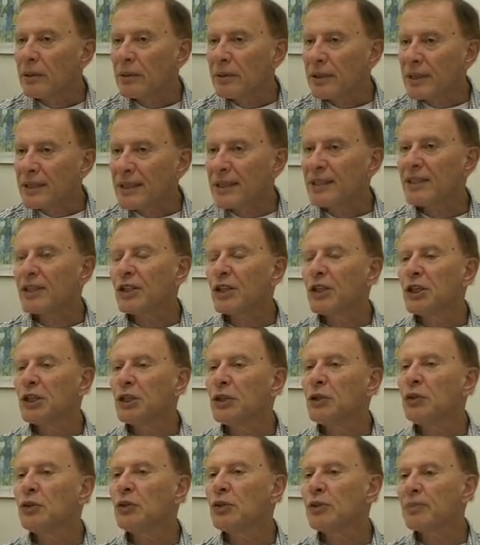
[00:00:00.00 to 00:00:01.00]
This is a
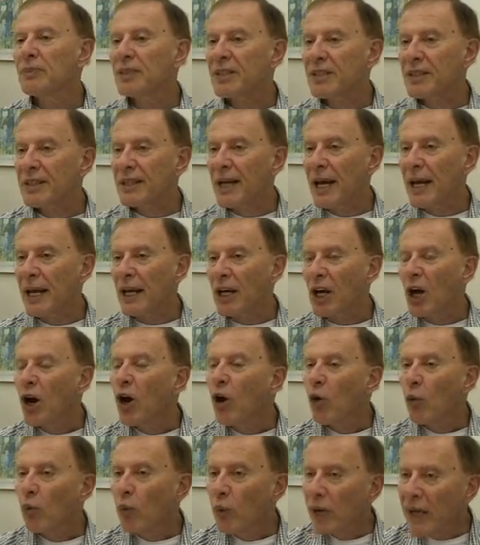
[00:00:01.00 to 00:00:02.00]
huge mistake.
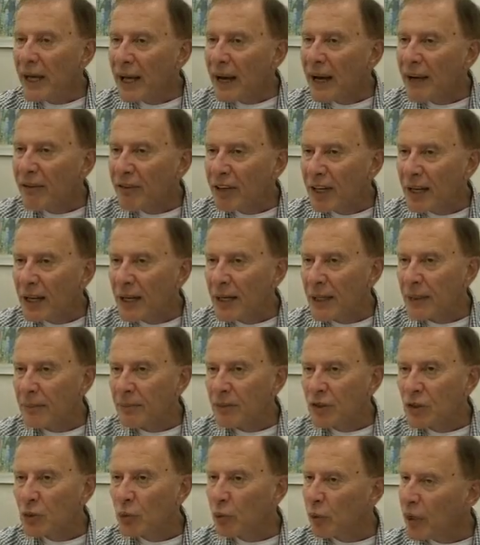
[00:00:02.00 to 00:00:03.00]
We have
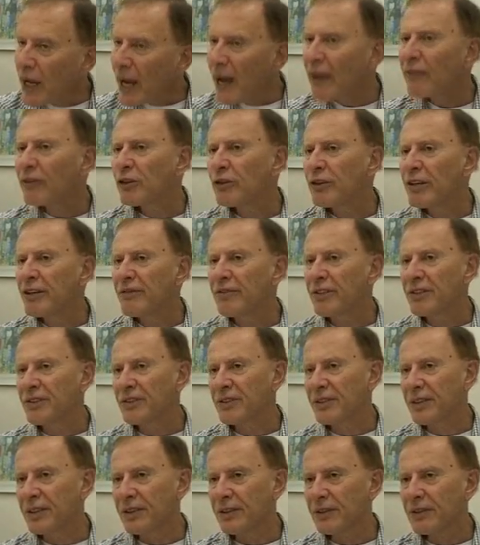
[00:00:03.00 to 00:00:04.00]
claims. We have
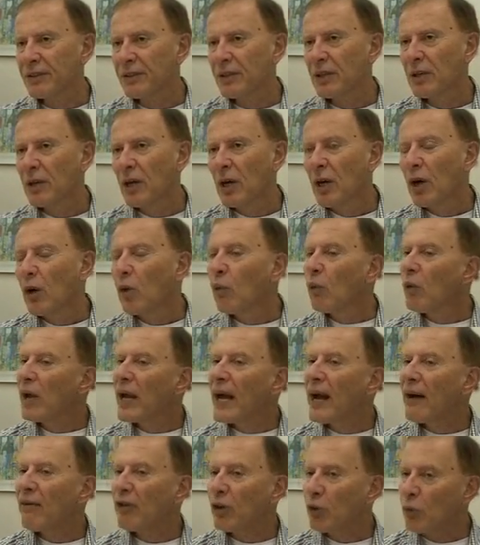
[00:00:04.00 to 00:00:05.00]
grievances. We
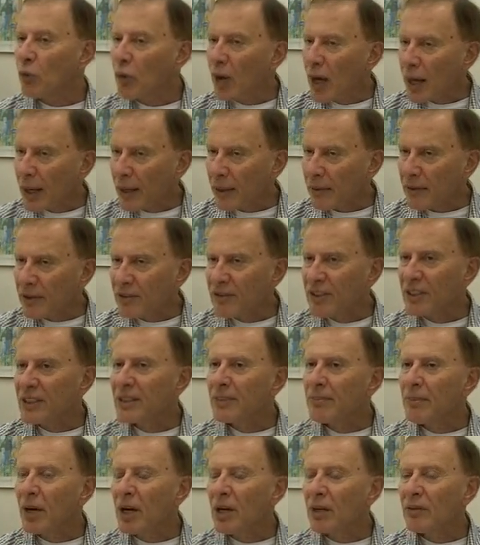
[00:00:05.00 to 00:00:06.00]
have a right to
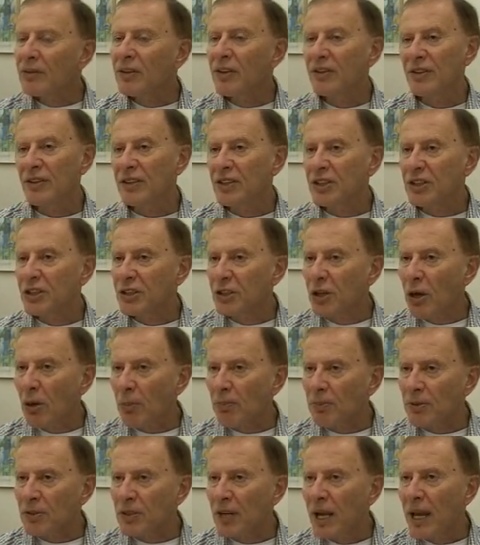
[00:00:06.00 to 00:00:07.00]
demand that this
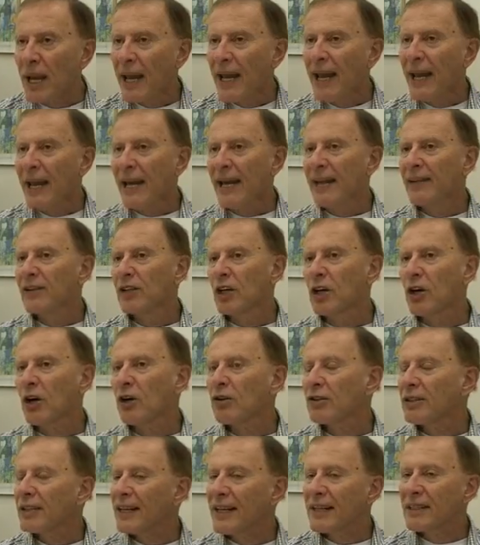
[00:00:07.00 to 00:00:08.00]
stops. In the
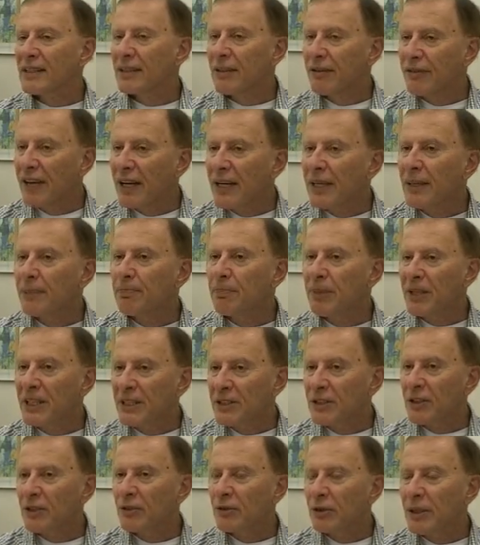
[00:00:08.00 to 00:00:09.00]
context of any
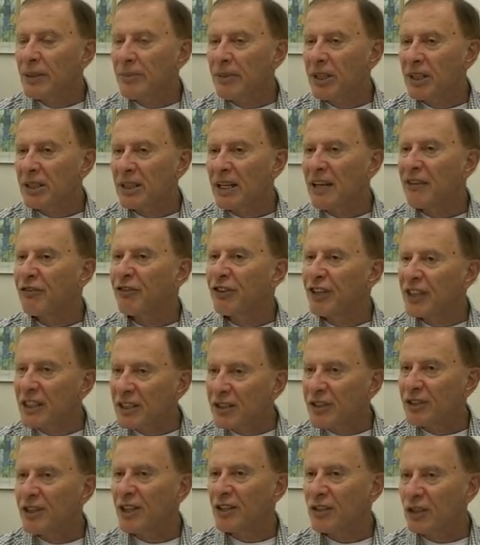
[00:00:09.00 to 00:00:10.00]
peace agreement, if
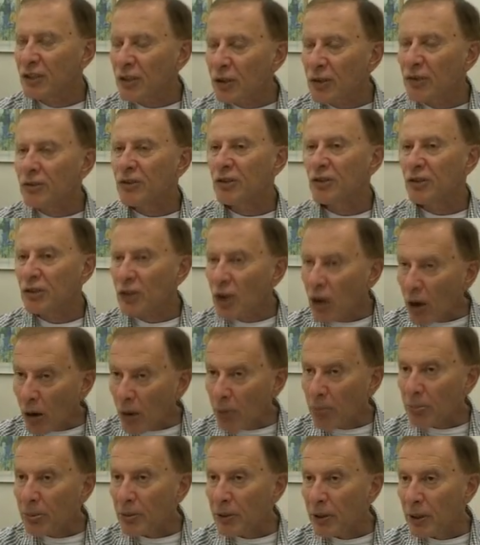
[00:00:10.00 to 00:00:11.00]
this does not
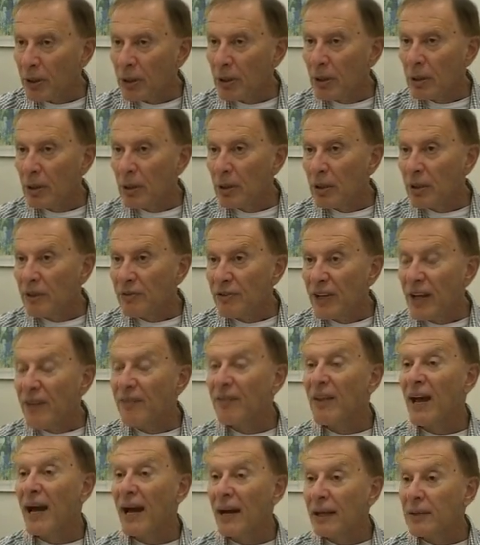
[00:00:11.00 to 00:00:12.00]
stop, then
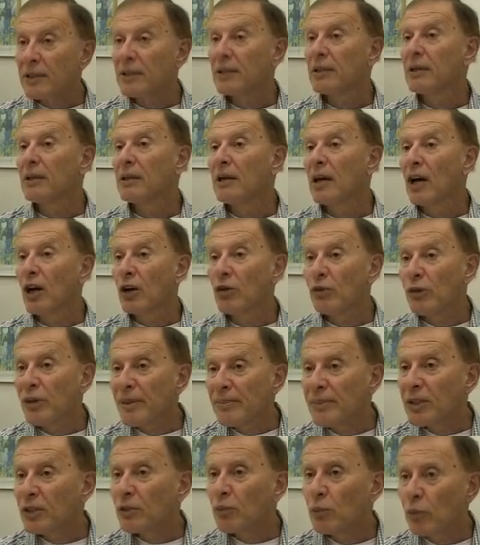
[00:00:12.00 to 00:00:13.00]
that
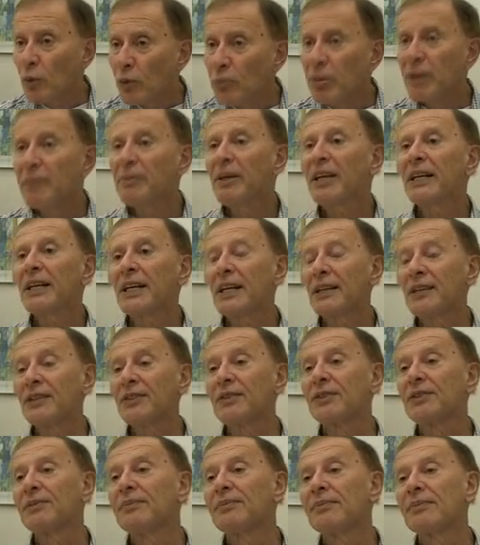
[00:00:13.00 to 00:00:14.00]
agreement will be
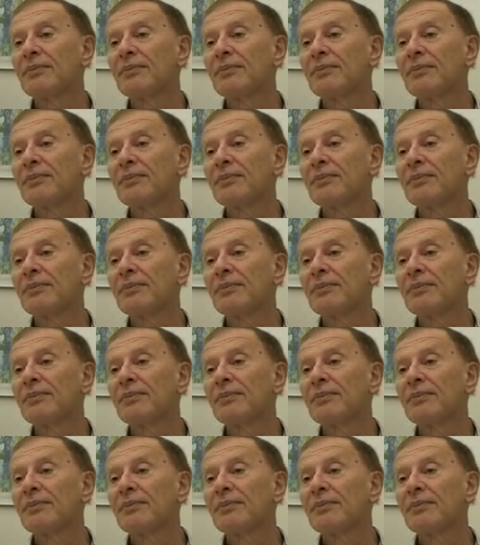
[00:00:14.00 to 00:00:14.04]
meaningless.